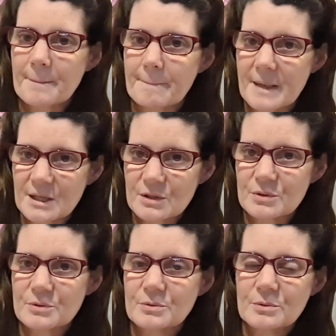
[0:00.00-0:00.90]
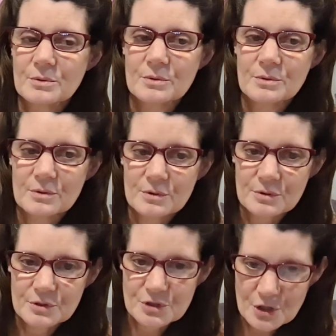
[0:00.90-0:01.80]
medical
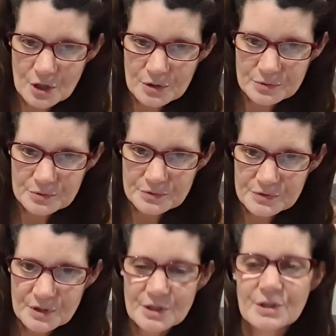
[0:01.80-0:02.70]
journals